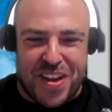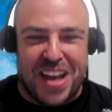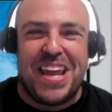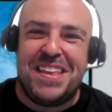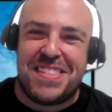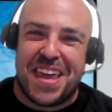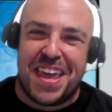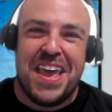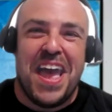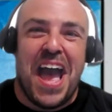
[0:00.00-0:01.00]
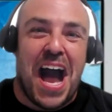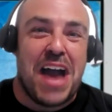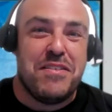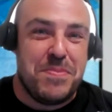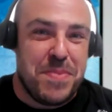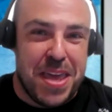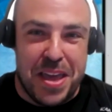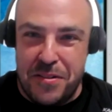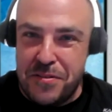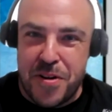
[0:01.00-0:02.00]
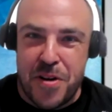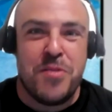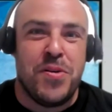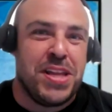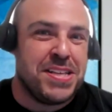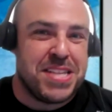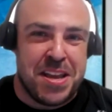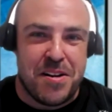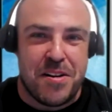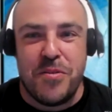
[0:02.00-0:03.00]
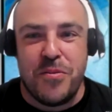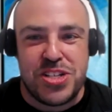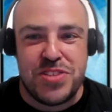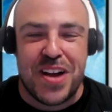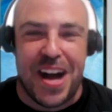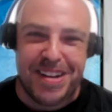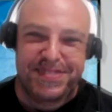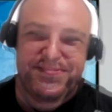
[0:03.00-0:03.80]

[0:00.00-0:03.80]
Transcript: got anything, I would be uh, very willing to hear what you've got.